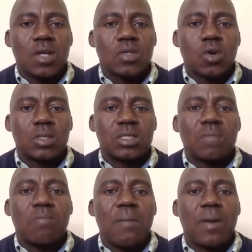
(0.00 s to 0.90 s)
So
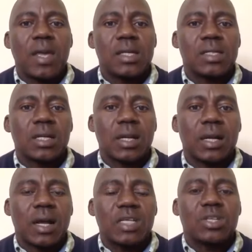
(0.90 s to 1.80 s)
Zimbabwe is a
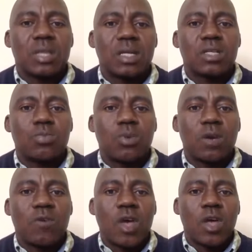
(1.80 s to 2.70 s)
country that is born
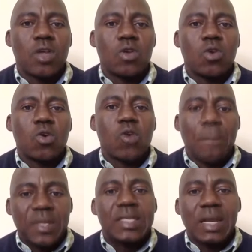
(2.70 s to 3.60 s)
of, you know, you
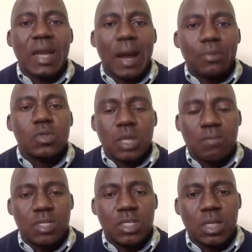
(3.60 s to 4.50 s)
are beaten up to
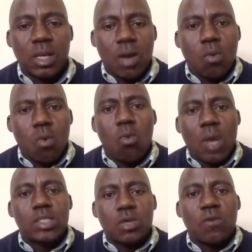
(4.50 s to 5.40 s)
submission.
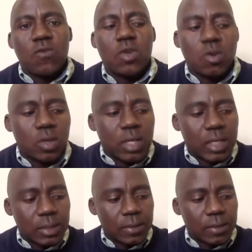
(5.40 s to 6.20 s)
What's your view on that?